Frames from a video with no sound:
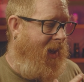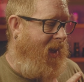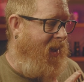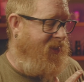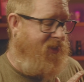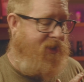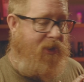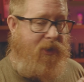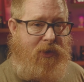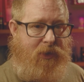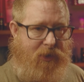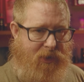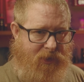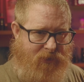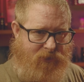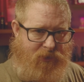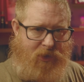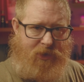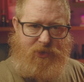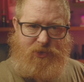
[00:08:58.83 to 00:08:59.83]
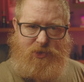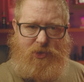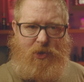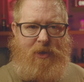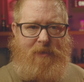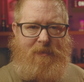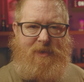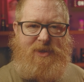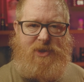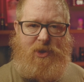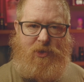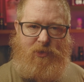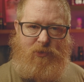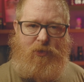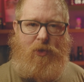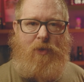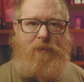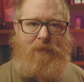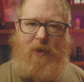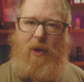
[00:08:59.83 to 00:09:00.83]
so you can control them as a
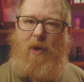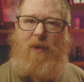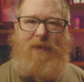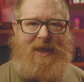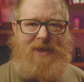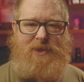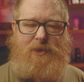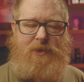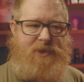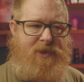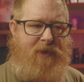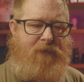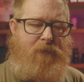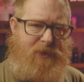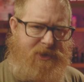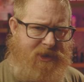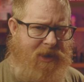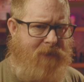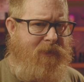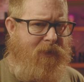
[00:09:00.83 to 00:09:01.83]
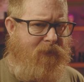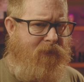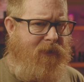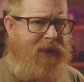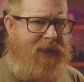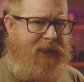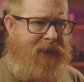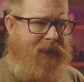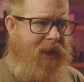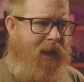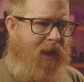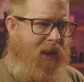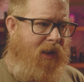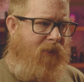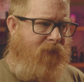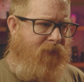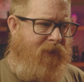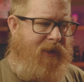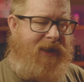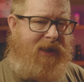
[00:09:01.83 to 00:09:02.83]
group and all that sort of stuff, which can be really
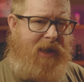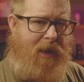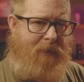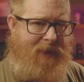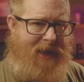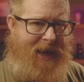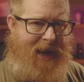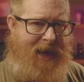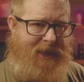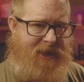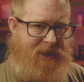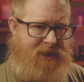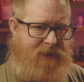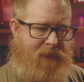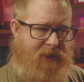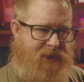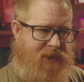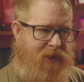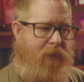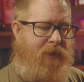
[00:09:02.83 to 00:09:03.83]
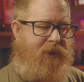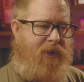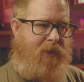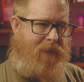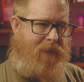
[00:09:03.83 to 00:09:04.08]
come in handy, especially when you're